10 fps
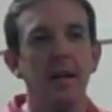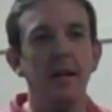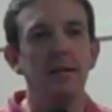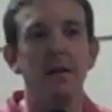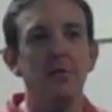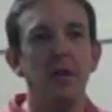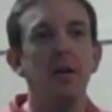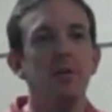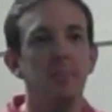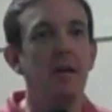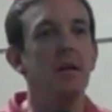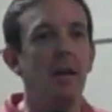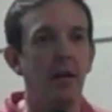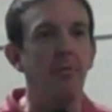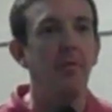it scares me to
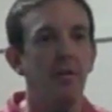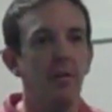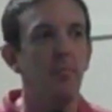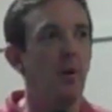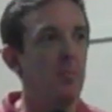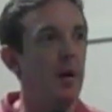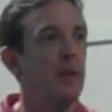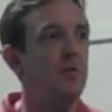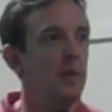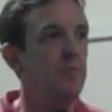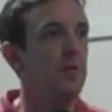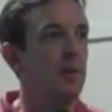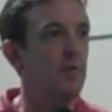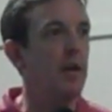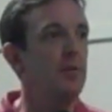death what my children
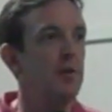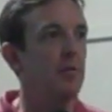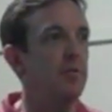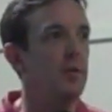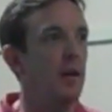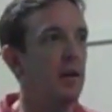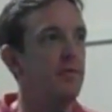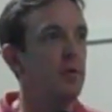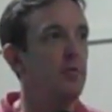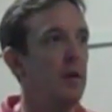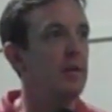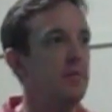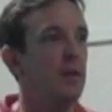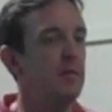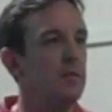and grandchildren, I have 2
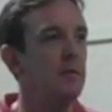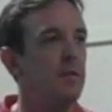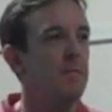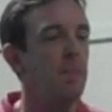grandsons,